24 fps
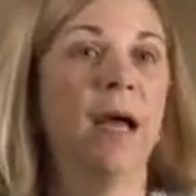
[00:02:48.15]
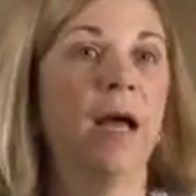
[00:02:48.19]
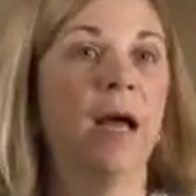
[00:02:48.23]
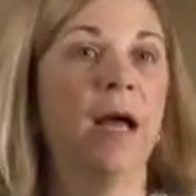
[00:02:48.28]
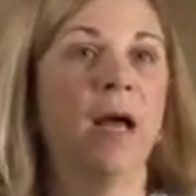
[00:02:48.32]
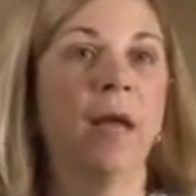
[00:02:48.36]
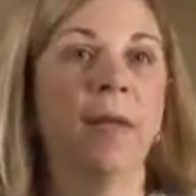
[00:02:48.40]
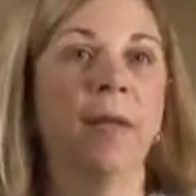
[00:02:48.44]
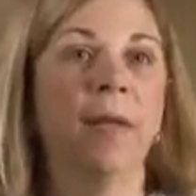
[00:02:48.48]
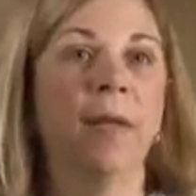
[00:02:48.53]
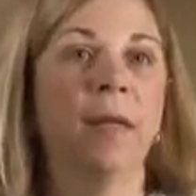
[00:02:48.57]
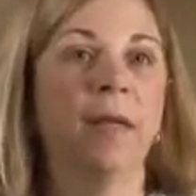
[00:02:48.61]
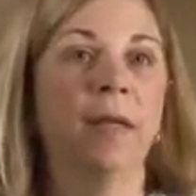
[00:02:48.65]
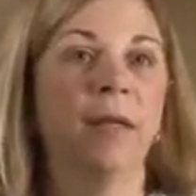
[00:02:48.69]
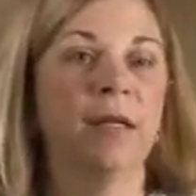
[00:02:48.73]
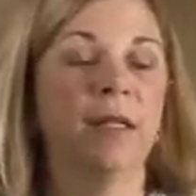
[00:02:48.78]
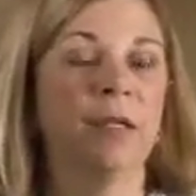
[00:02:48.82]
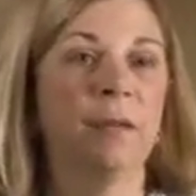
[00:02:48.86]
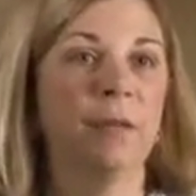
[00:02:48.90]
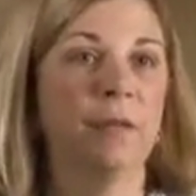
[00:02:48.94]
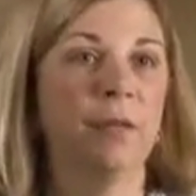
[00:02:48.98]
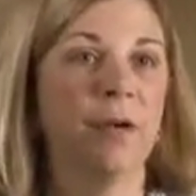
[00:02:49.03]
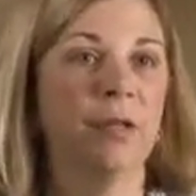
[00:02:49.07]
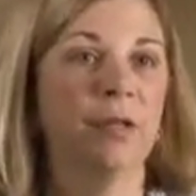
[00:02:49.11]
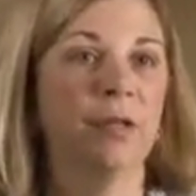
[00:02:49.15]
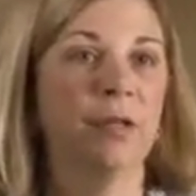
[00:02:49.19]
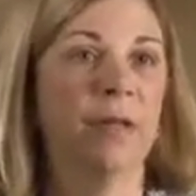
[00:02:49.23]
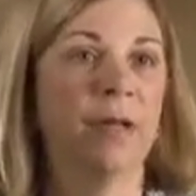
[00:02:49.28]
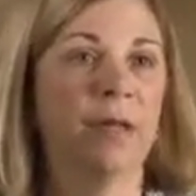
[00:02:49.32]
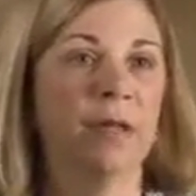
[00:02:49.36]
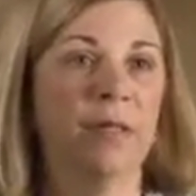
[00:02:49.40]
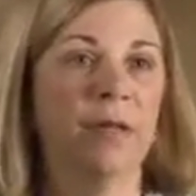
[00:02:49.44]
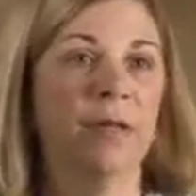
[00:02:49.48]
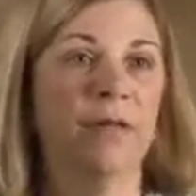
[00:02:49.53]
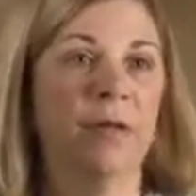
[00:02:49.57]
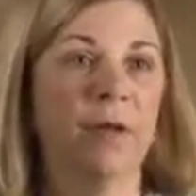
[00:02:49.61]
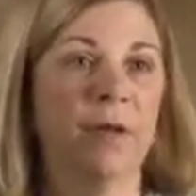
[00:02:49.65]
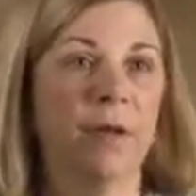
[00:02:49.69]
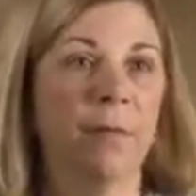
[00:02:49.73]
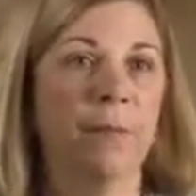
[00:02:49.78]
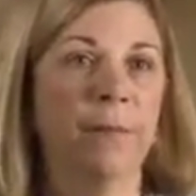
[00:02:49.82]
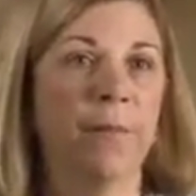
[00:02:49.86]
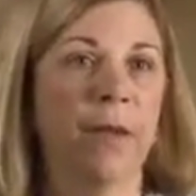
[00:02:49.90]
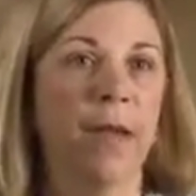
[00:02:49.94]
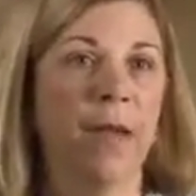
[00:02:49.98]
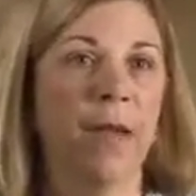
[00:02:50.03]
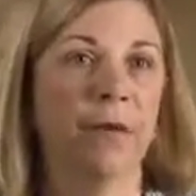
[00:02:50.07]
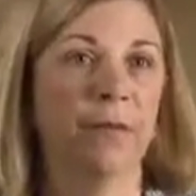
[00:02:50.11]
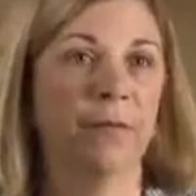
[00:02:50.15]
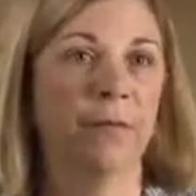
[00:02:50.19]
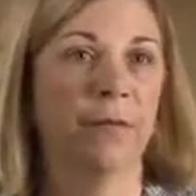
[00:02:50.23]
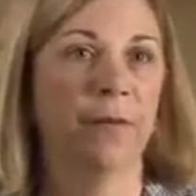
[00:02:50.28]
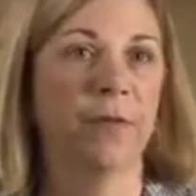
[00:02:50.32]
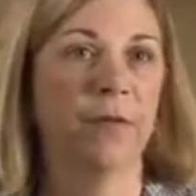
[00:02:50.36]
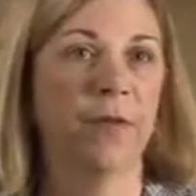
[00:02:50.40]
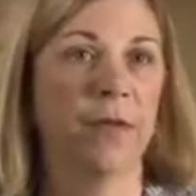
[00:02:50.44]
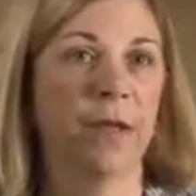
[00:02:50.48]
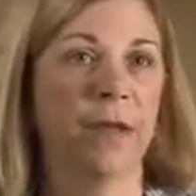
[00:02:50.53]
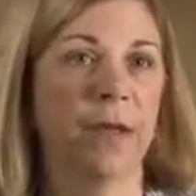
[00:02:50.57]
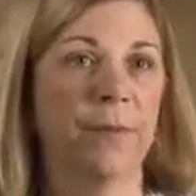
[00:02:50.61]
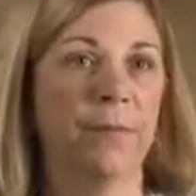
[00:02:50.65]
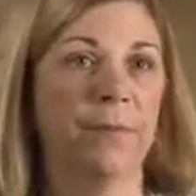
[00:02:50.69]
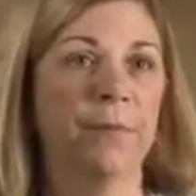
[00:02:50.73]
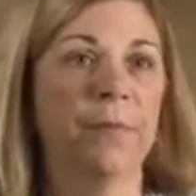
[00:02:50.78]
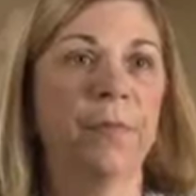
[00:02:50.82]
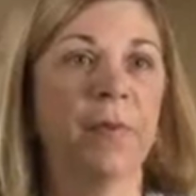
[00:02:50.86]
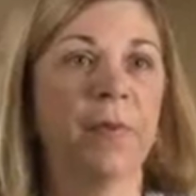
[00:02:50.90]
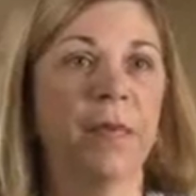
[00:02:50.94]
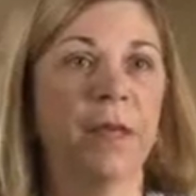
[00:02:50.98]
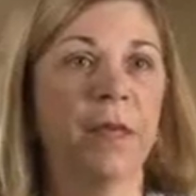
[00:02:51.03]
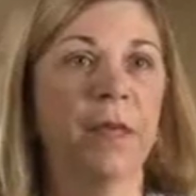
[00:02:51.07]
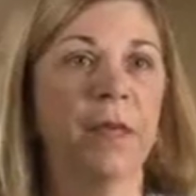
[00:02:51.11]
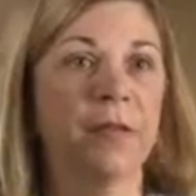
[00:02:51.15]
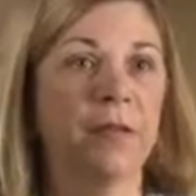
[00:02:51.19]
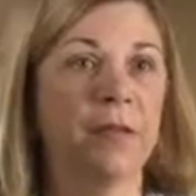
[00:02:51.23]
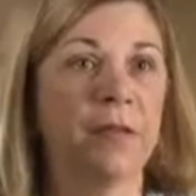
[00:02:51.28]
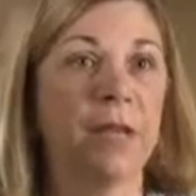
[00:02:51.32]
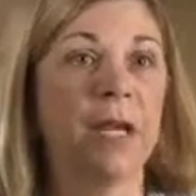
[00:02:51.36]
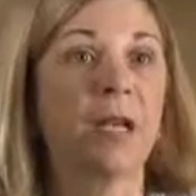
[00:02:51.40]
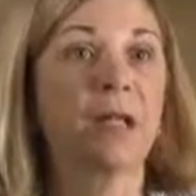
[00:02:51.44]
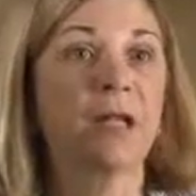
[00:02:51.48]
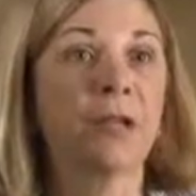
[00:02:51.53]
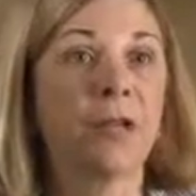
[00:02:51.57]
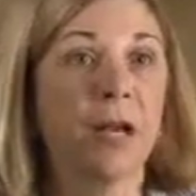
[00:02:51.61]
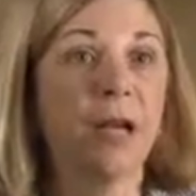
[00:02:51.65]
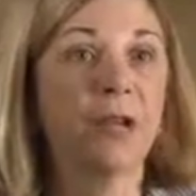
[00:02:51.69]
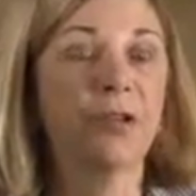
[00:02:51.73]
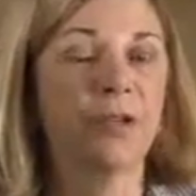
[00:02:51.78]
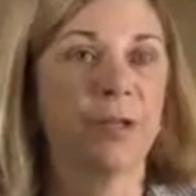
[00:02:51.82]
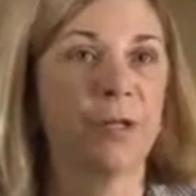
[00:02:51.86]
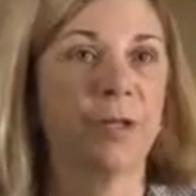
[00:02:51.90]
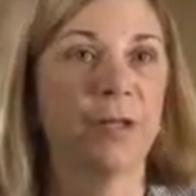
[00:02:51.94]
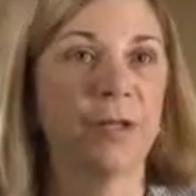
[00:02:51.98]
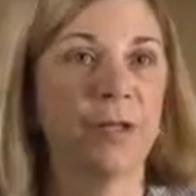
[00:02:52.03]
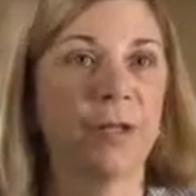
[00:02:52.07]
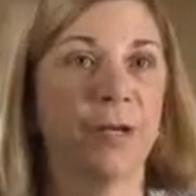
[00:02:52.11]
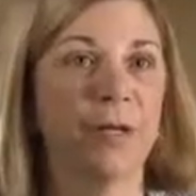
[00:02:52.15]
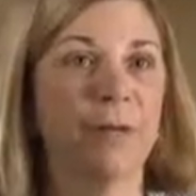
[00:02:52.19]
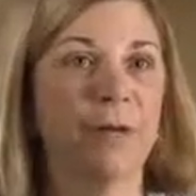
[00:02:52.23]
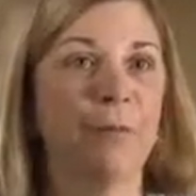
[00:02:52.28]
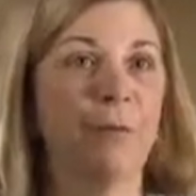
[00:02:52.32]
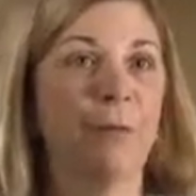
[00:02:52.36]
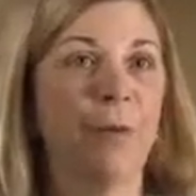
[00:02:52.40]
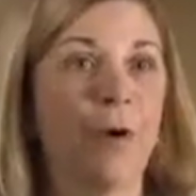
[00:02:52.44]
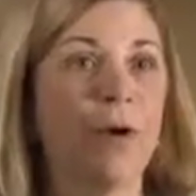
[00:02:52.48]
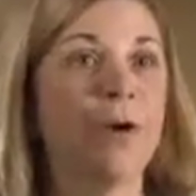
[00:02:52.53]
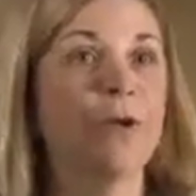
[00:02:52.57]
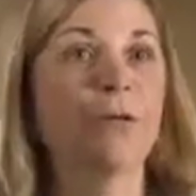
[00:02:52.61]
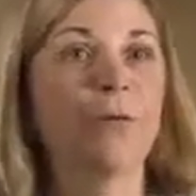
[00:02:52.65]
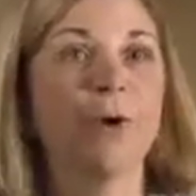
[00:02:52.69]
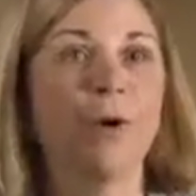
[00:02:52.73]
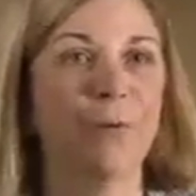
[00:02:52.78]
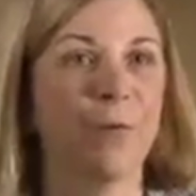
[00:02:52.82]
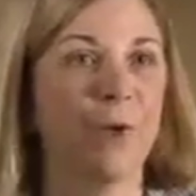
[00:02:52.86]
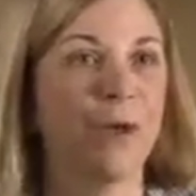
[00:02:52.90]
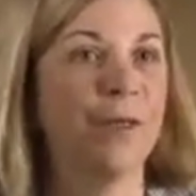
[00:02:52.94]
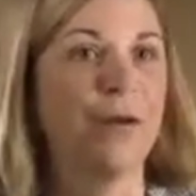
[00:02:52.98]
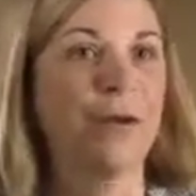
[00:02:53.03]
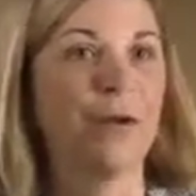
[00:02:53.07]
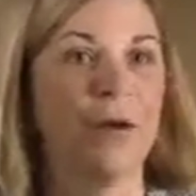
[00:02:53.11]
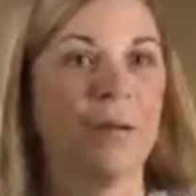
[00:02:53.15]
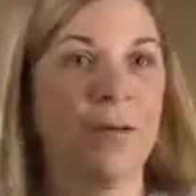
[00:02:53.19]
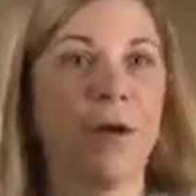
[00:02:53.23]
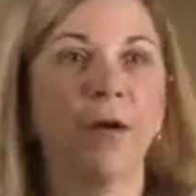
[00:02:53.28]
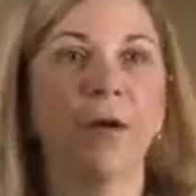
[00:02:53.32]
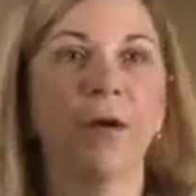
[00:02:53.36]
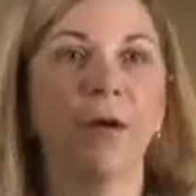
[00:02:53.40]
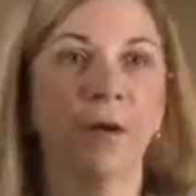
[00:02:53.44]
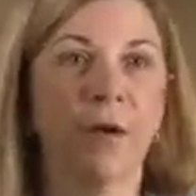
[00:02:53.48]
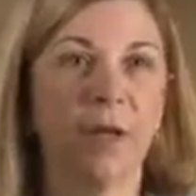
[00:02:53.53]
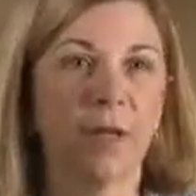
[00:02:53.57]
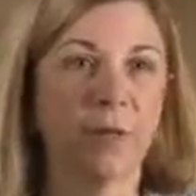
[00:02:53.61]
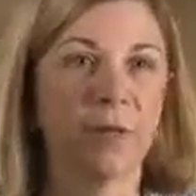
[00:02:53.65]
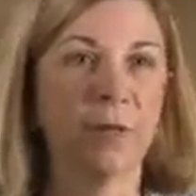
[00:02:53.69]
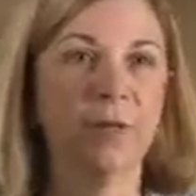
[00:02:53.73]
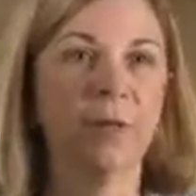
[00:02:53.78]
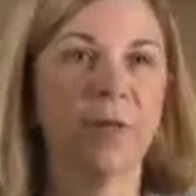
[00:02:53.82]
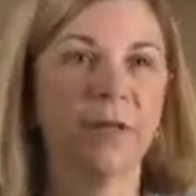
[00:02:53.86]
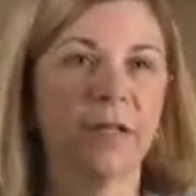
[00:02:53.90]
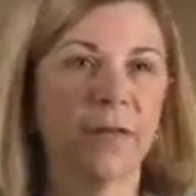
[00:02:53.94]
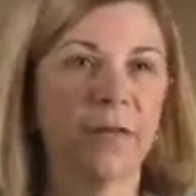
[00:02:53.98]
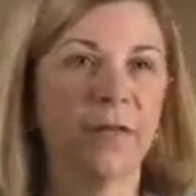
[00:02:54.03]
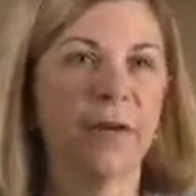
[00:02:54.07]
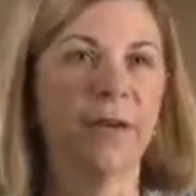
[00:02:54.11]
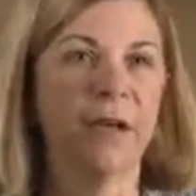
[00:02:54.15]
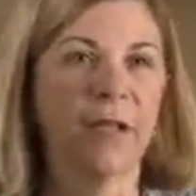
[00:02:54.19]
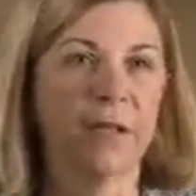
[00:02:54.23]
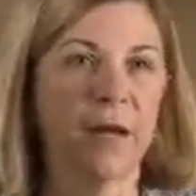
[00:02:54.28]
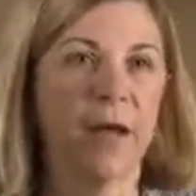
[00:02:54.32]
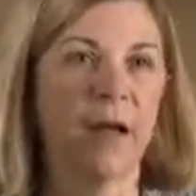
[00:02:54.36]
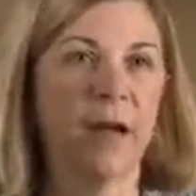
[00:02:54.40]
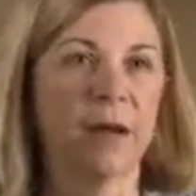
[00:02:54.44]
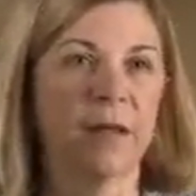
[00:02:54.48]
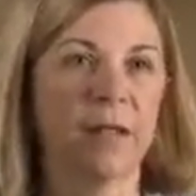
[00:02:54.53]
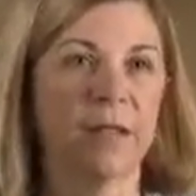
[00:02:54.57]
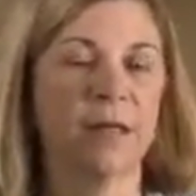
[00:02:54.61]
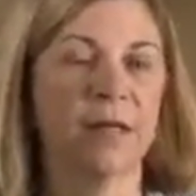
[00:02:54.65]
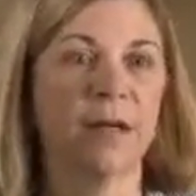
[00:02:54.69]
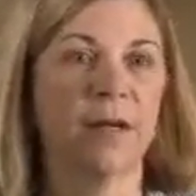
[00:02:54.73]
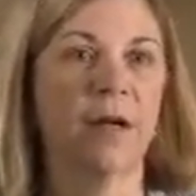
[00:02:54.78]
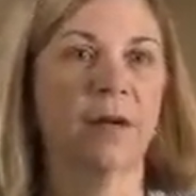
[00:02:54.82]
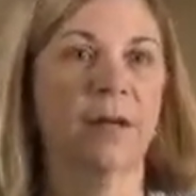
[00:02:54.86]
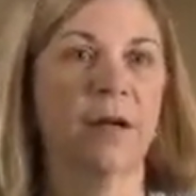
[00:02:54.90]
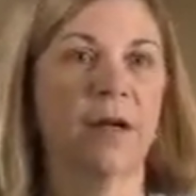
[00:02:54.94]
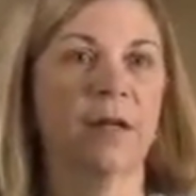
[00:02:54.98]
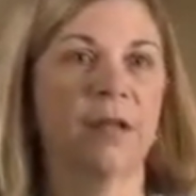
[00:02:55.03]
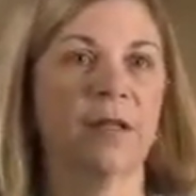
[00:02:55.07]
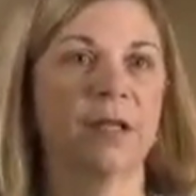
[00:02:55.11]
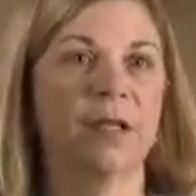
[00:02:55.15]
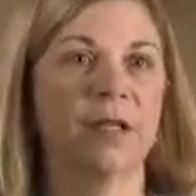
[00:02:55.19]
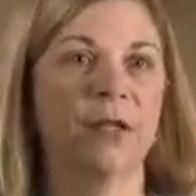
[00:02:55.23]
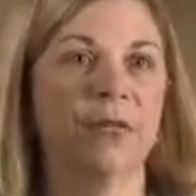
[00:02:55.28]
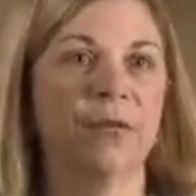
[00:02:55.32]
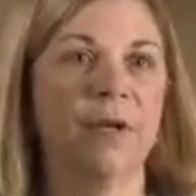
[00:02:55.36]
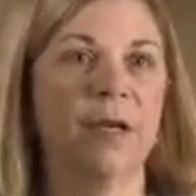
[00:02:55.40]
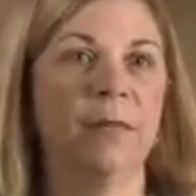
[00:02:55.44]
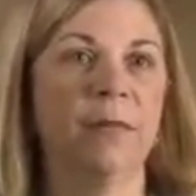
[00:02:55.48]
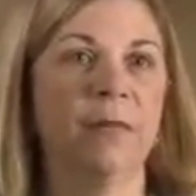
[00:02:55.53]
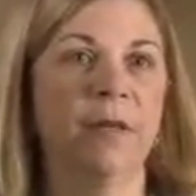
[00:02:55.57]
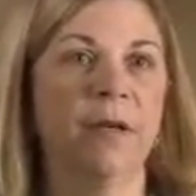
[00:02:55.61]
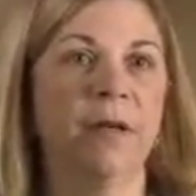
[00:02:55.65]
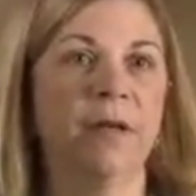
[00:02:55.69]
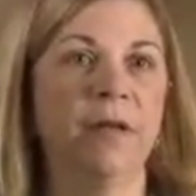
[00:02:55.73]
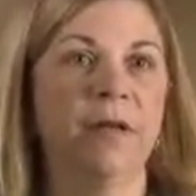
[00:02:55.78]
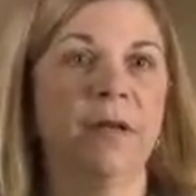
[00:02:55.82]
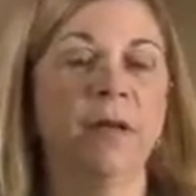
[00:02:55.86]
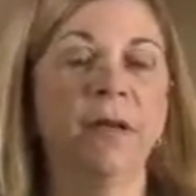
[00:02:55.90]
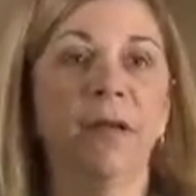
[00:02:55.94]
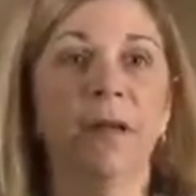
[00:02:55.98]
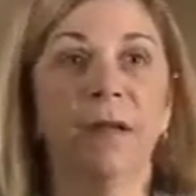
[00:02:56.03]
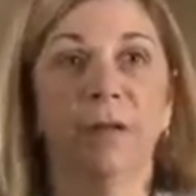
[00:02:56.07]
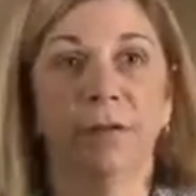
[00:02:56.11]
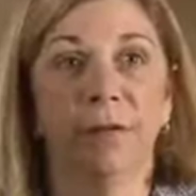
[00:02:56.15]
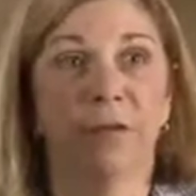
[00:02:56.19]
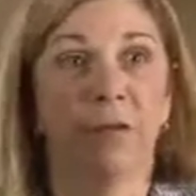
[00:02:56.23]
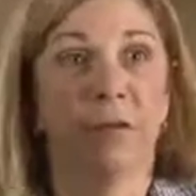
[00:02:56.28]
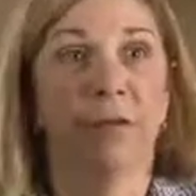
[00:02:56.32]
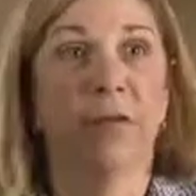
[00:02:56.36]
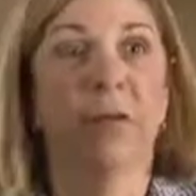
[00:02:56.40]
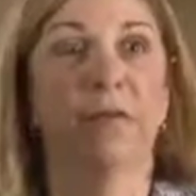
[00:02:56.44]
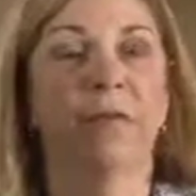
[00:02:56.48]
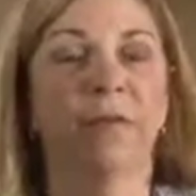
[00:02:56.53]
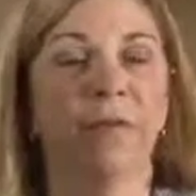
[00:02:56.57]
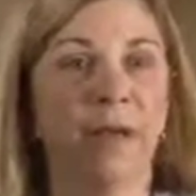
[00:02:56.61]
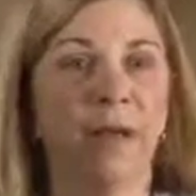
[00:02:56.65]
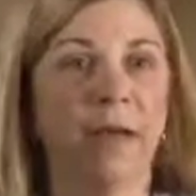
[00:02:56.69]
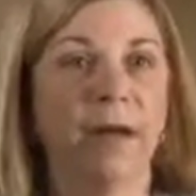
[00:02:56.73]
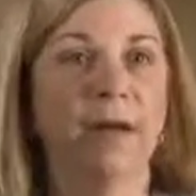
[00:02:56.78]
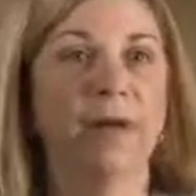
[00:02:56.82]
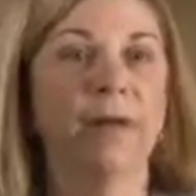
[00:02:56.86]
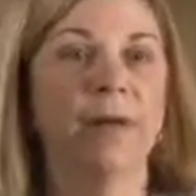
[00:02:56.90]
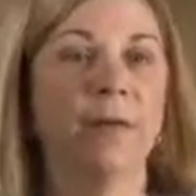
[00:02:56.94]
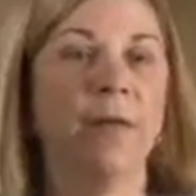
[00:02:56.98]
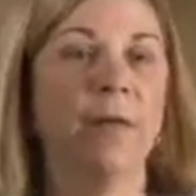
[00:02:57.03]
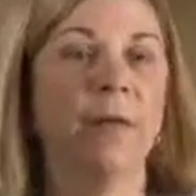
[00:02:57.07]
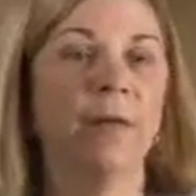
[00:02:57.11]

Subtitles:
and it's much less of an impact for them psychologically, wondering whether, am I going through this very toxic and costly treatment to no avail?